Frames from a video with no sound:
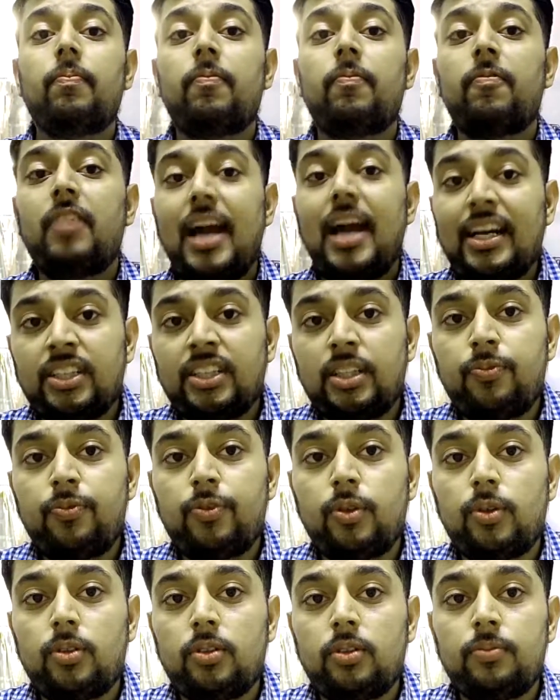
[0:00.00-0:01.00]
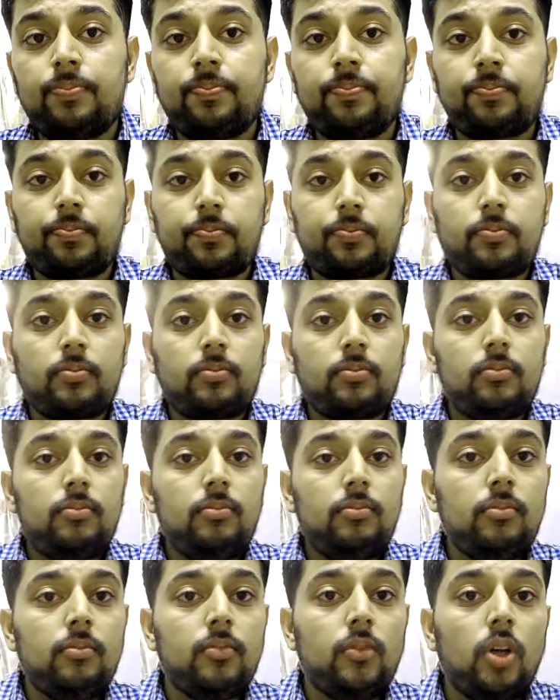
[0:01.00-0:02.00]
flagship phone
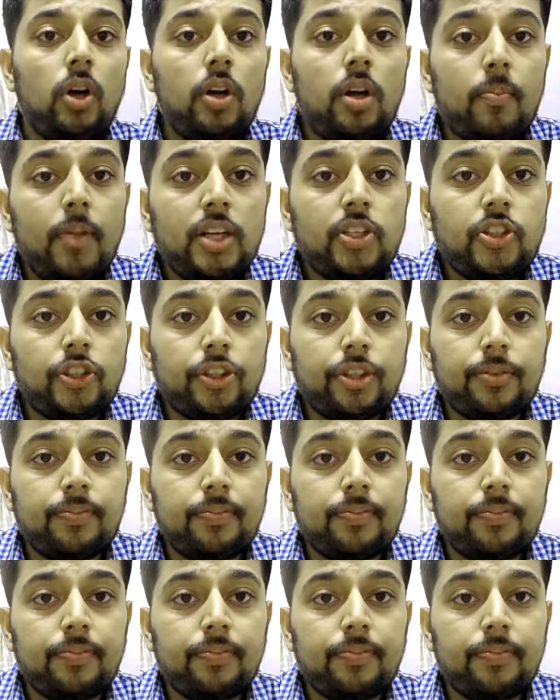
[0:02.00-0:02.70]
on a budget.